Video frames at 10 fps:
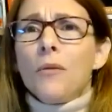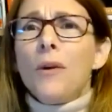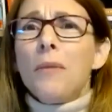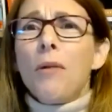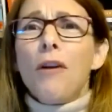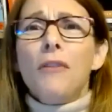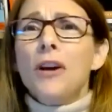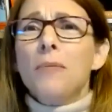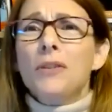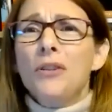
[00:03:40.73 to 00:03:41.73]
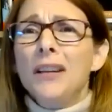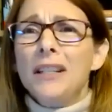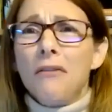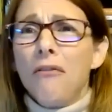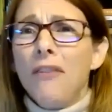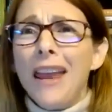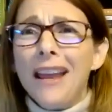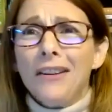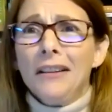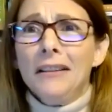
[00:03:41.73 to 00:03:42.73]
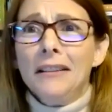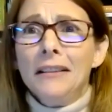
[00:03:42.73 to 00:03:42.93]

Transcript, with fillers: What a perfect opportunity to fail